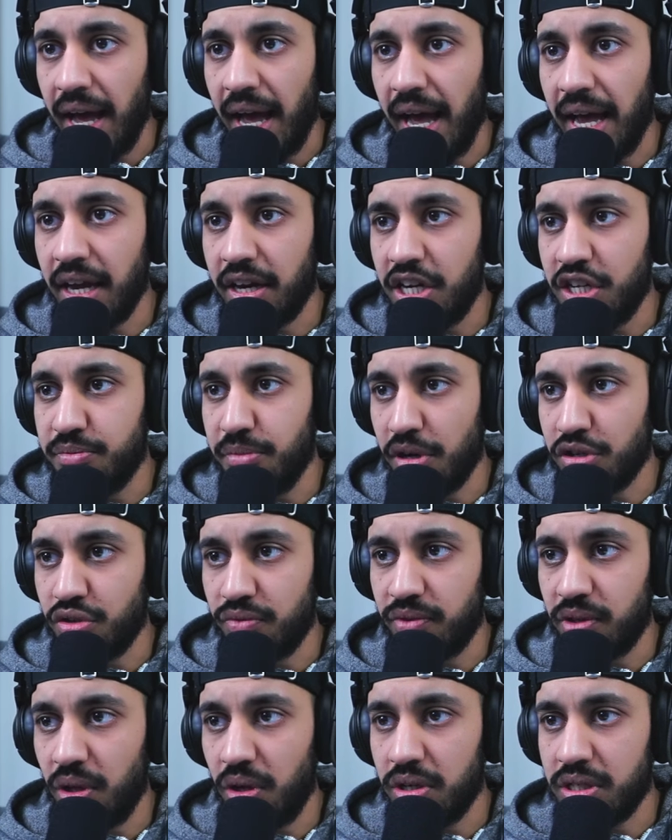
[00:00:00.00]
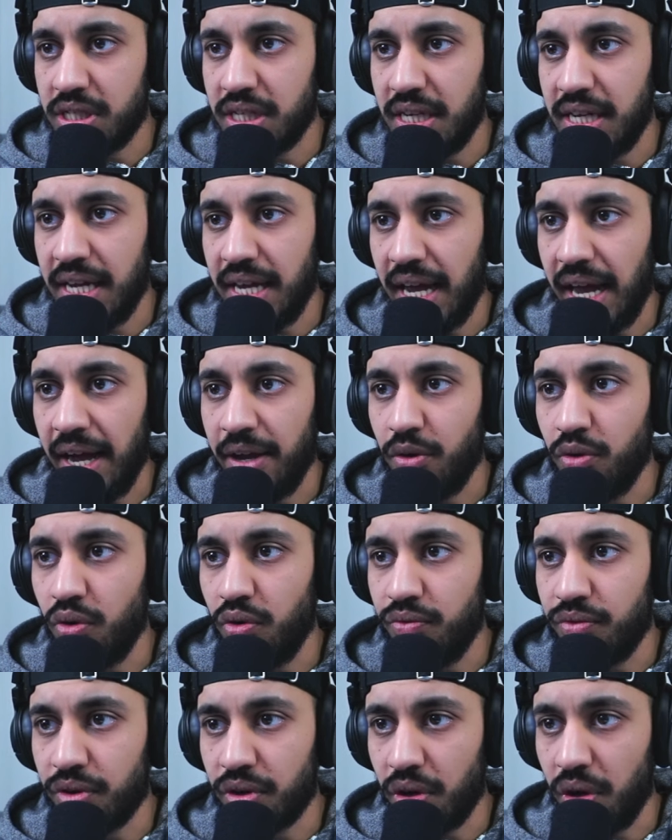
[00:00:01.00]
Increased muzzle velocity and
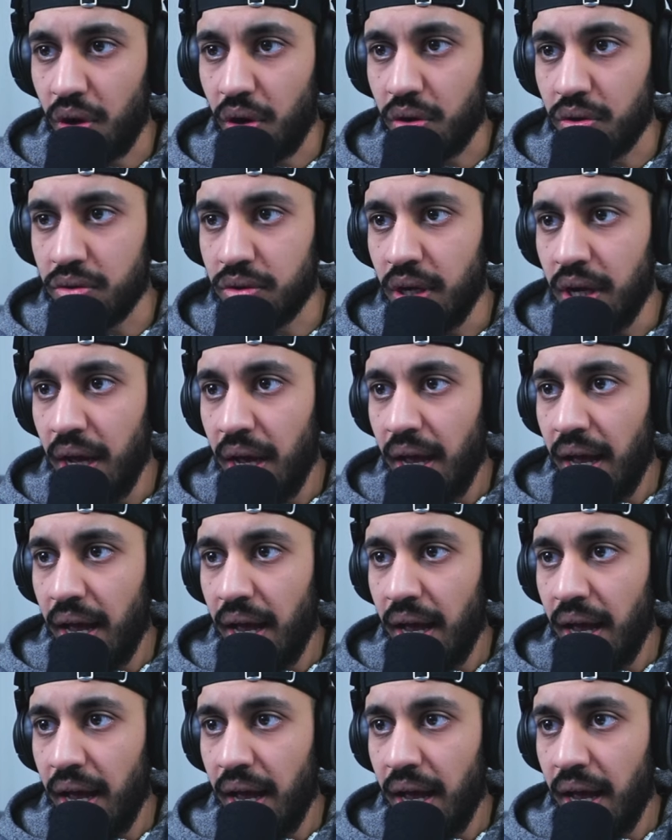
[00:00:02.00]
overall